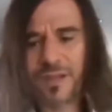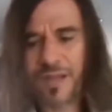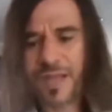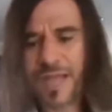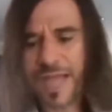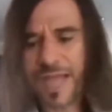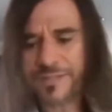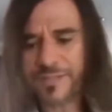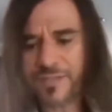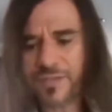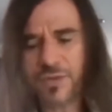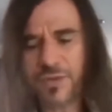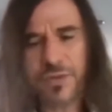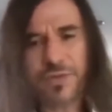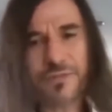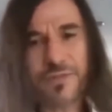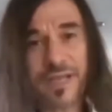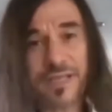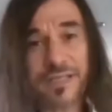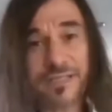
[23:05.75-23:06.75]
Anton
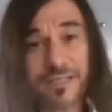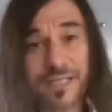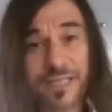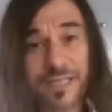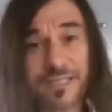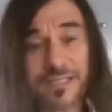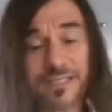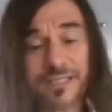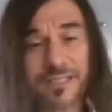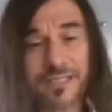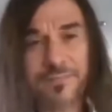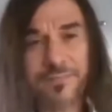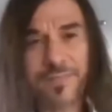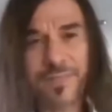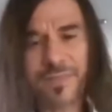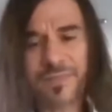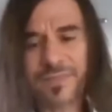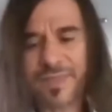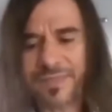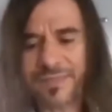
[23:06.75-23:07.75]
LaVey says
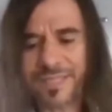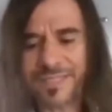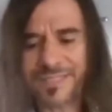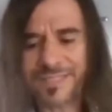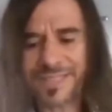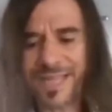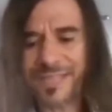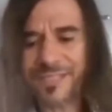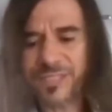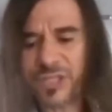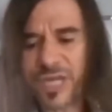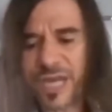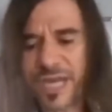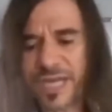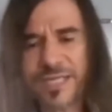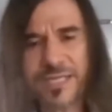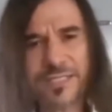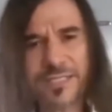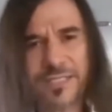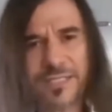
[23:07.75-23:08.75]
that this
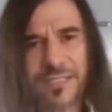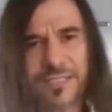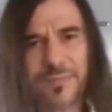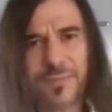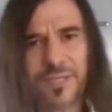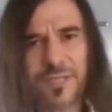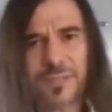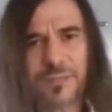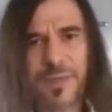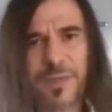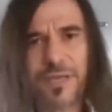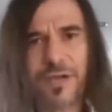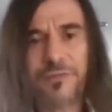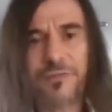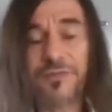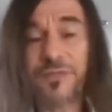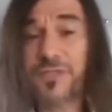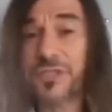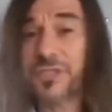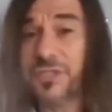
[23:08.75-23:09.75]
ingenious system I speak of
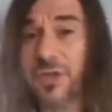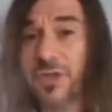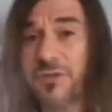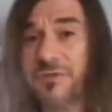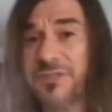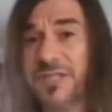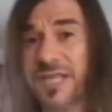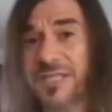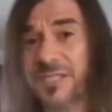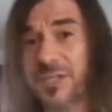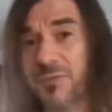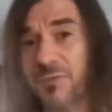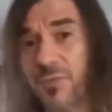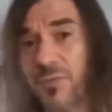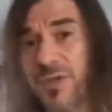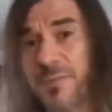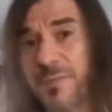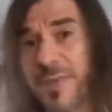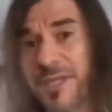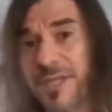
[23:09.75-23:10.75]
serves as a
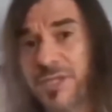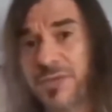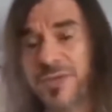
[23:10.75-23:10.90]
rudimentary